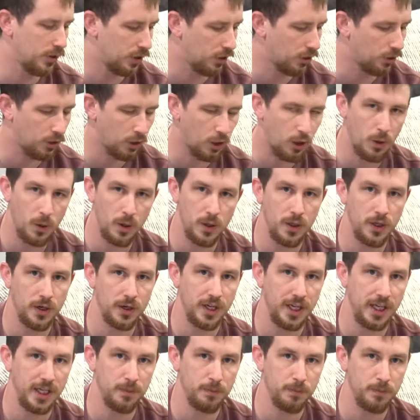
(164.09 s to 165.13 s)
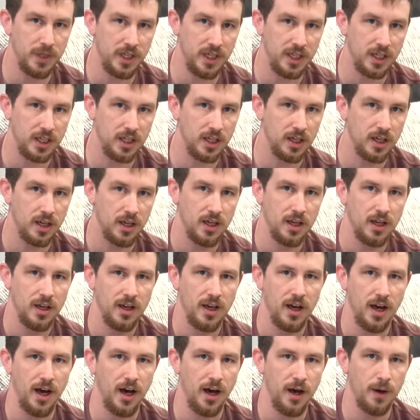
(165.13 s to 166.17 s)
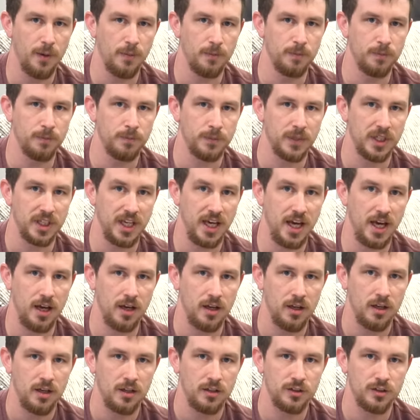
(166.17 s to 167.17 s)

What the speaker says: They're growing, they're getting big. But yeah,